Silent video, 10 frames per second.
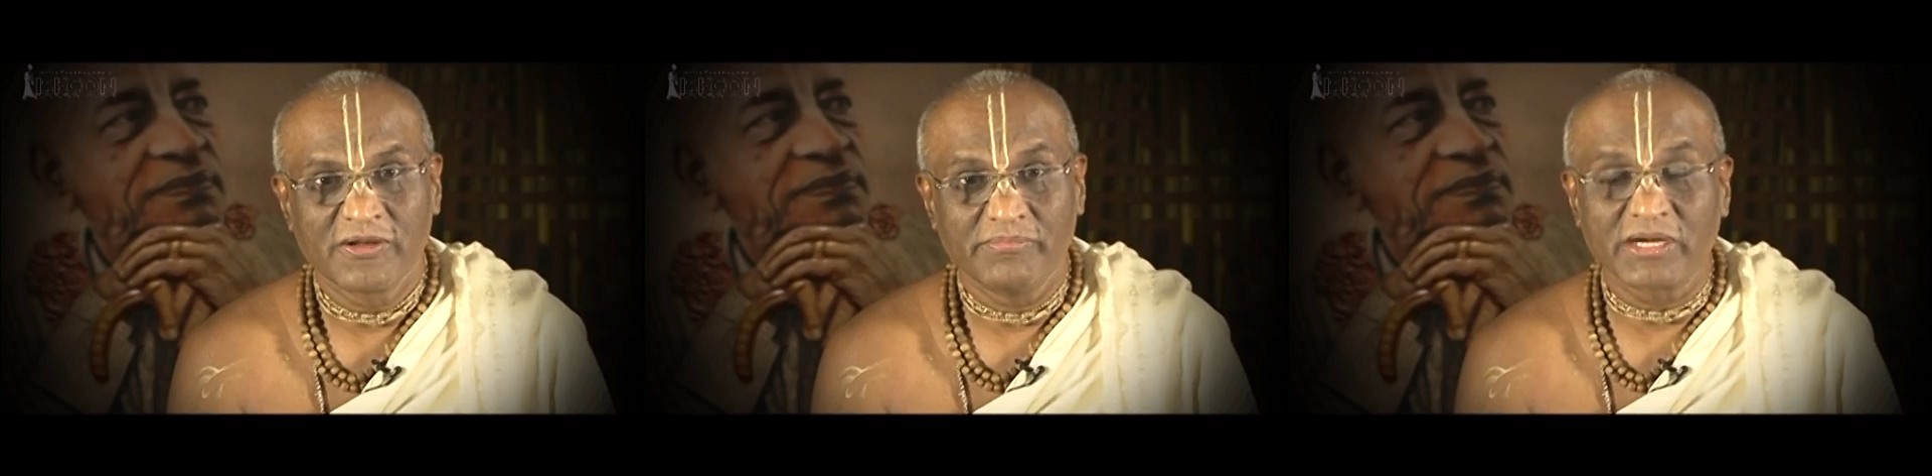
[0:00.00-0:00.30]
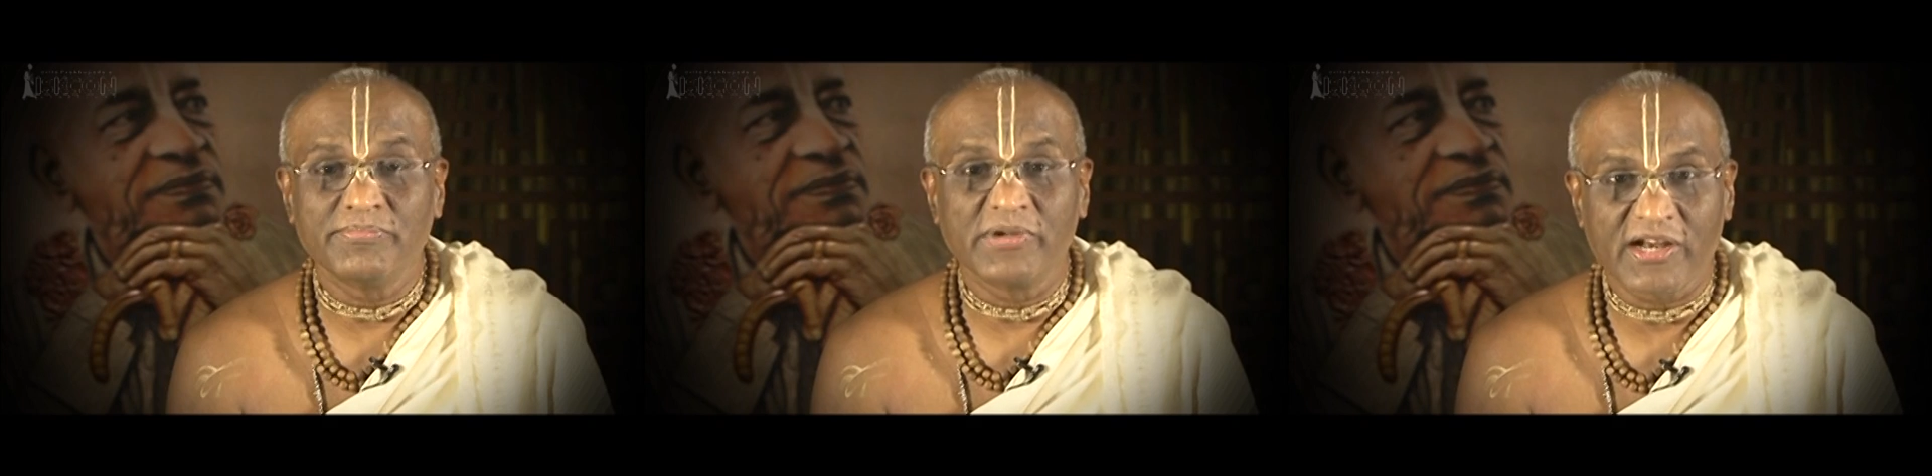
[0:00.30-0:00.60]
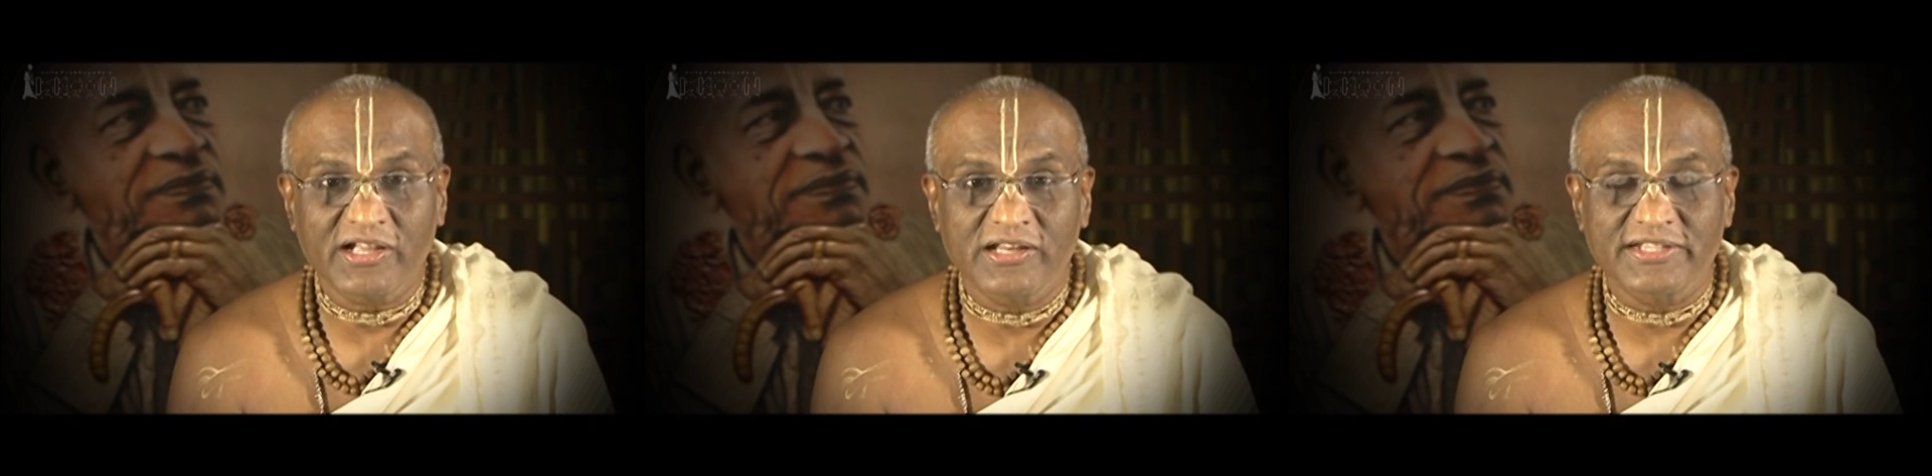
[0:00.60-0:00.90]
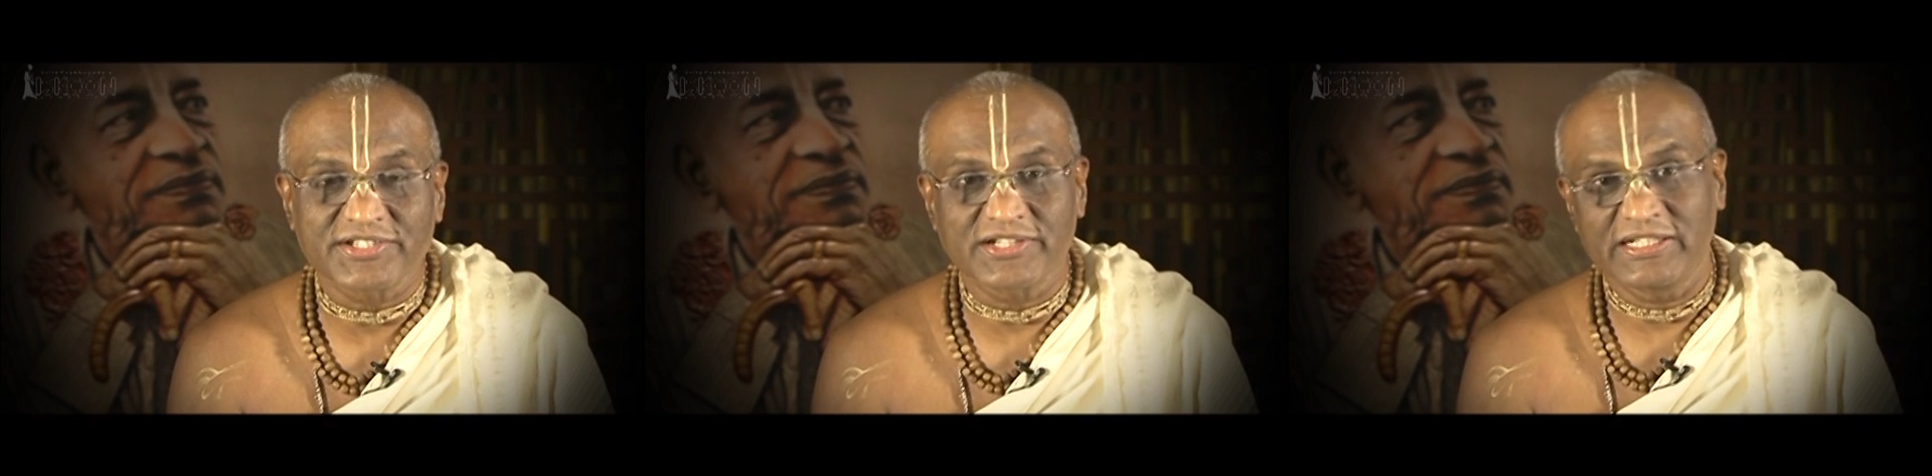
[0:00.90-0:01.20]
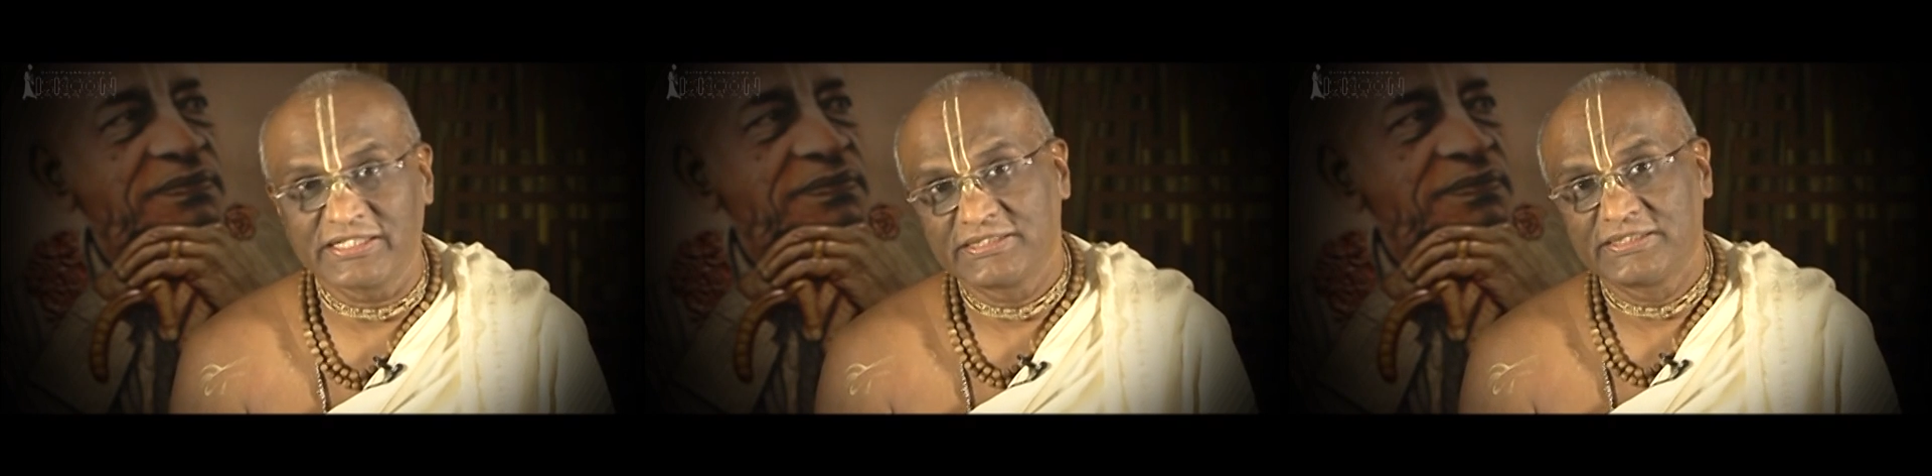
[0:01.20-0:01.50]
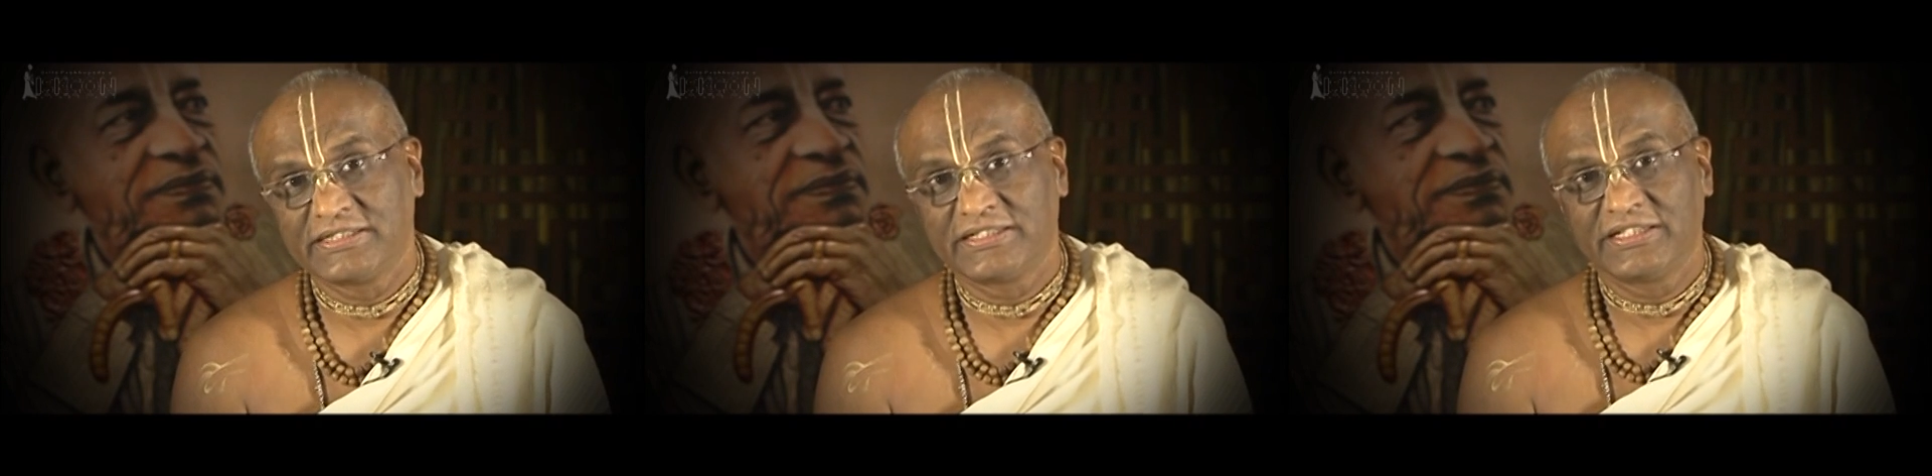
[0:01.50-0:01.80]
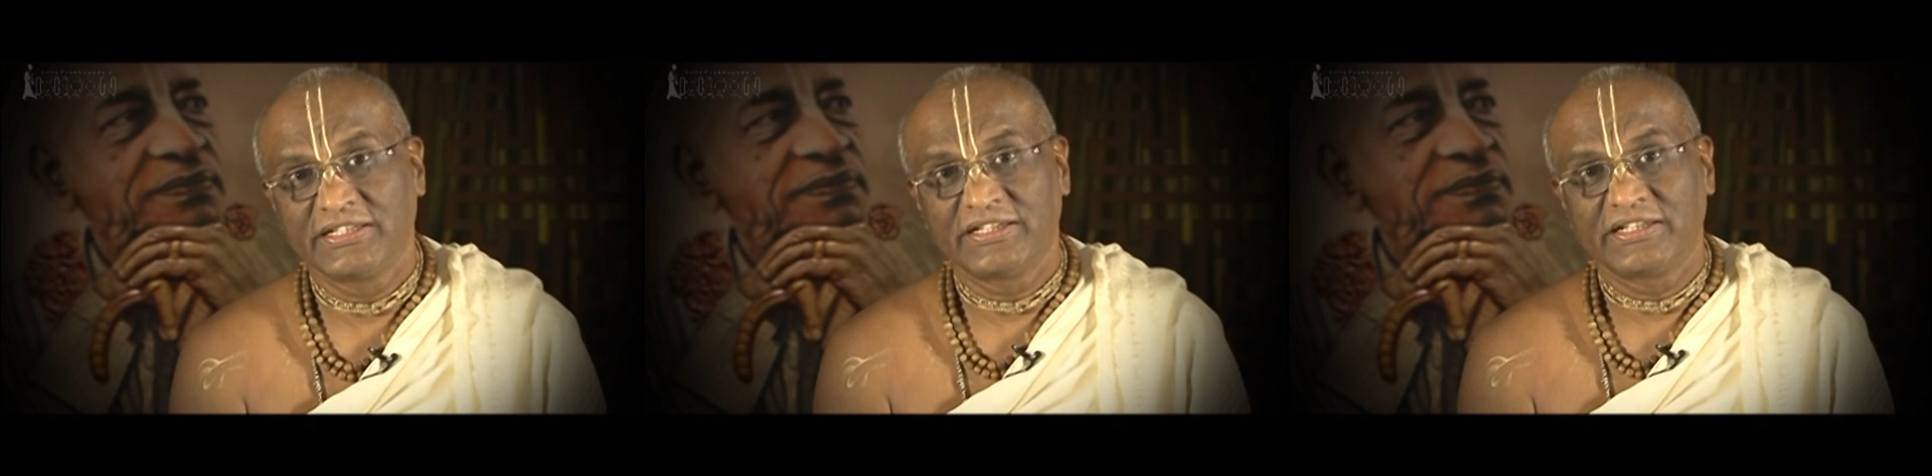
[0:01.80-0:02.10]
But miraculously,
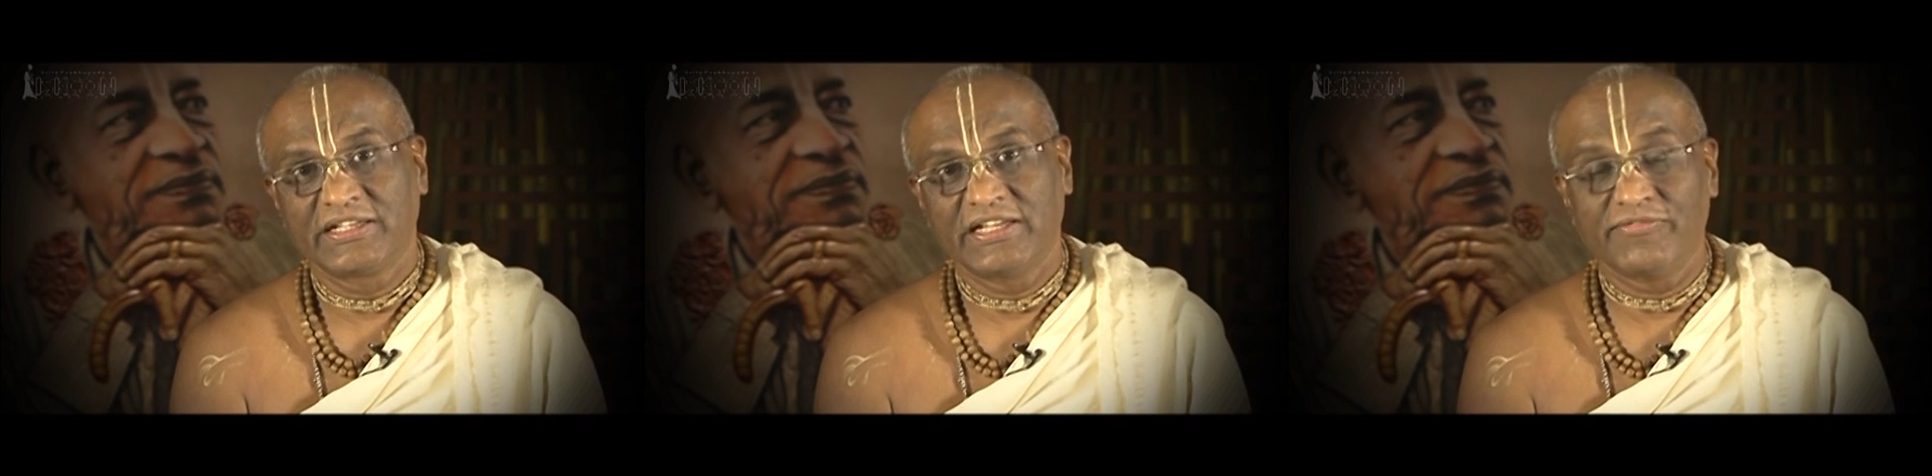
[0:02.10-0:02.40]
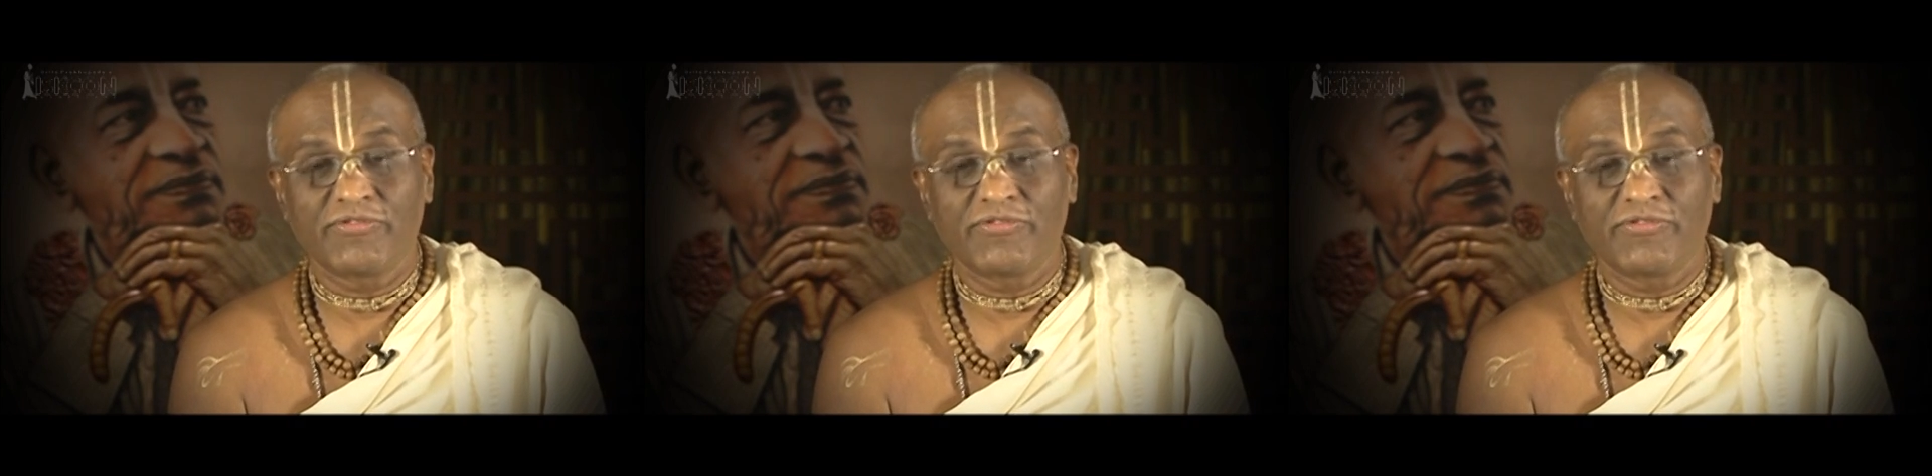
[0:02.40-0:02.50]
in